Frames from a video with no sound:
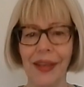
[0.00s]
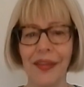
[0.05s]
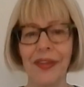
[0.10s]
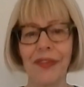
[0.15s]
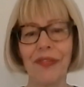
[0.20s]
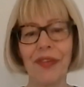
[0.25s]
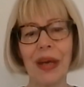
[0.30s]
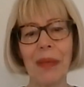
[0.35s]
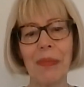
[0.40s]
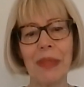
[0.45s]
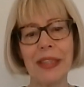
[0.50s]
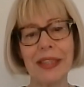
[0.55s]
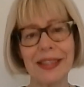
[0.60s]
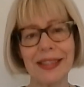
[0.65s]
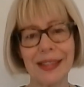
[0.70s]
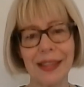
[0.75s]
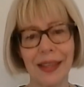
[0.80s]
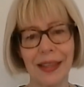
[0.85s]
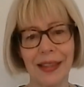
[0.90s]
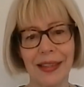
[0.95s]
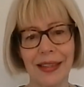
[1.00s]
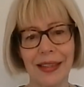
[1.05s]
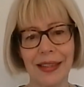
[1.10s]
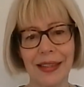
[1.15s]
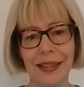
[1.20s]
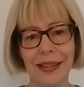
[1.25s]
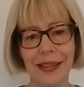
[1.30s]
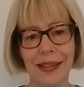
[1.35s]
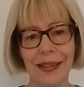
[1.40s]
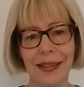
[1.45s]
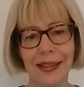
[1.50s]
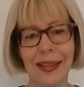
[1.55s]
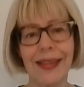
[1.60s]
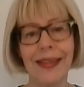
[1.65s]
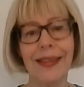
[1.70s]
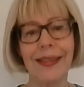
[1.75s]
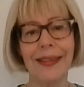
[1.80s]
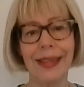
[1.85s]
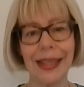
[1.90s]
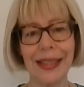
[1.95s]
the family decided,
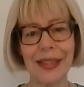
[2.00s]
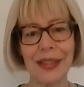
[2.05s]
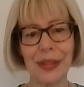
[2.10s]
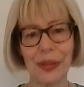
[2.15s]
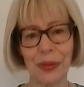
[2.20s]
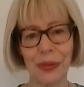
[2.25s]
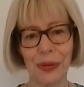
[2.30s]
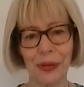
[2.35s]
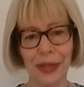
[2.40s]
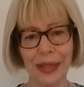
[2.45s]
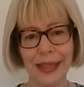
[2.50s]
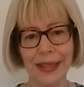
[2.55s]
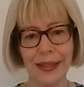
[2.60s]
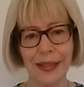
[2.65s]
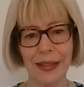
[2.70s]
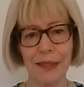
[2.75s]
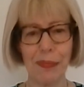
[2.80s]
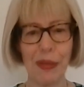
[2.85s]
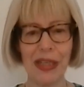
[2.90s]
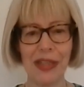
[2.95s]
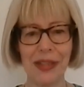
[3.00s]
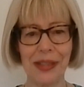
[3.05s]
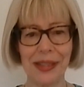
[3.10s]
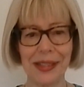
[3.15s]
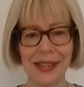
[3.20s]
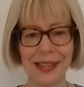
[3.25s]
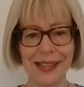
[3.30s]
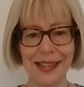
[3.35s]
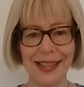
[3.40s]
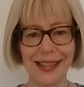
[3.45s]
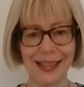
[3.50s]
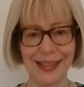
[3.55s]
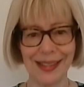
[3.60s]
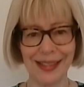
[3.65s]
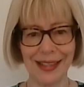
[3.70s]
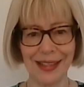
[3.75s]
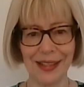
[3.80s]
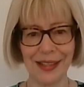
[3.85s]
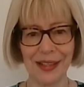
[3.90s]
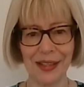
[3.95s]
let's call these specialist
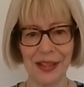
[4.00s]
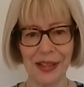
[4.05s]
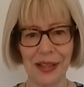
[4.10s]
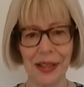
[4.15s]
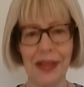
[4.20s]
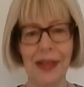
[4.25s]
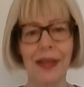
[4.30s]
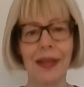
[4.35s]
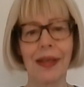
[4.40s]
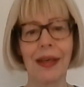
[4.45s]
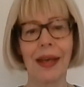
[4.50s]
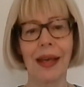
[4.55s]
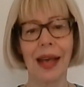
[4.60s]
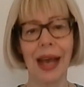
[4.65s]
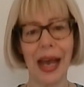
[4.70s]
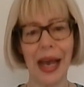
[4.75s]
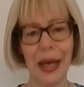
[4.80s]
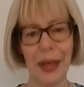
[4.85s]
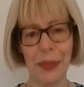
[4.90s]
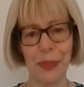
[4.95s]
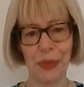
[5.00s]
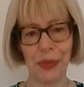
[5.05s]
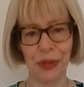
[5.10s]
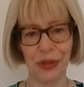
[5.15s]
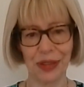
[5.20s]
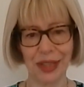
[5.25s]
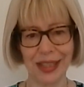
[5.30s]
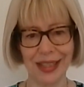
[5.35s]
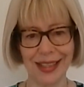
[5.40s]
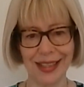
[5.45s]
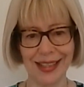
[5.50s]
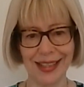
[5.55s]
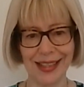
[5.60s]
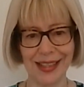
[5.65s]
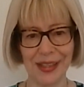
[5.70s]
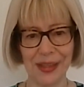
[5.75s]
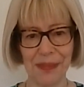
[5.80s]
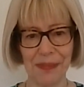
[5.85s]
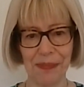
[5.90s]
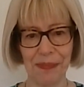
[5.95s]
nurses Admiral
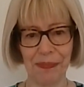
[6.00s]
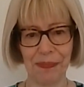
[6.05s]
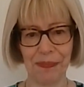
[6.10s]
Nurses.